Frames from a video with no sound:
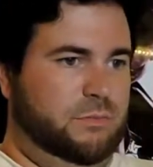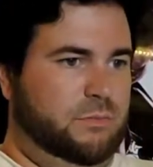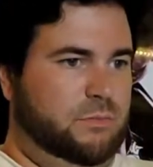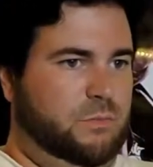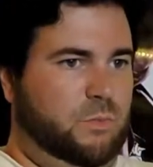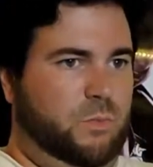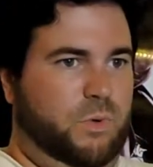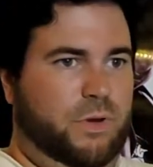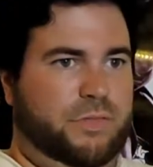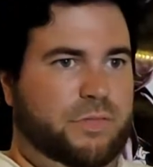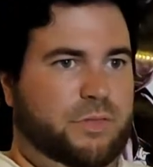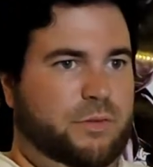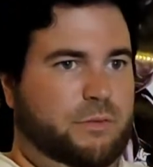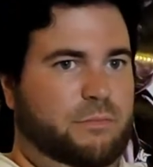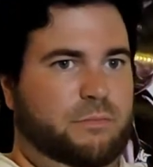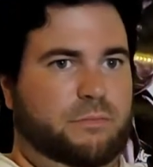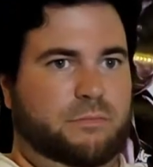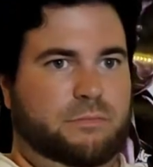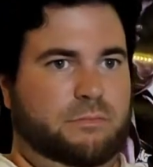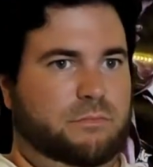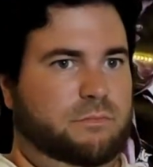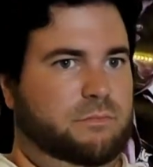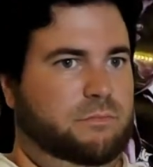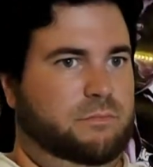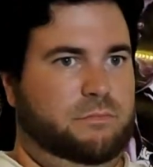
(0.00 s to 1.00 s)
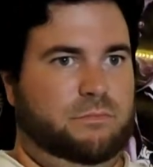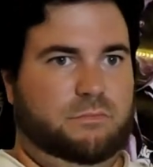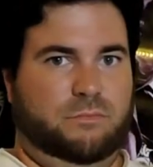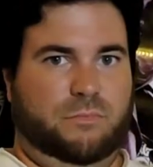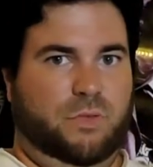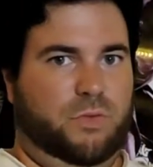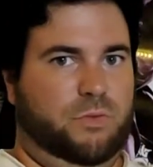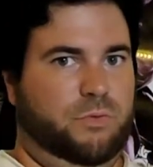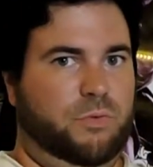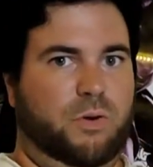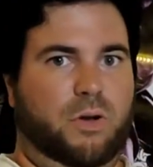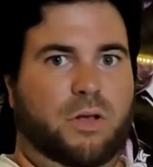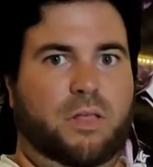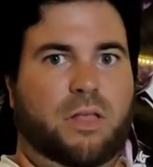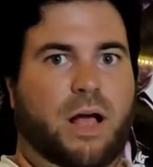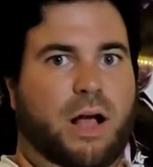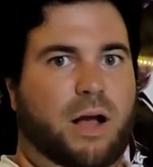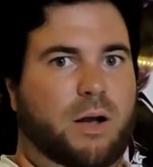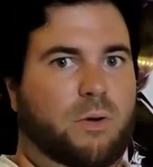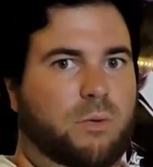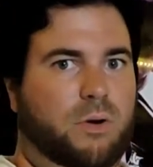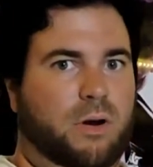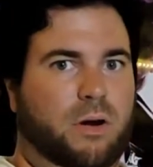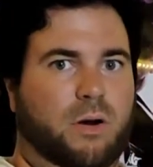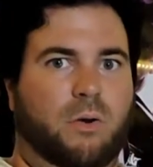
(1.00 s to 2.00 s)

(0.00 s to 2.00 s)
with him through Clockwork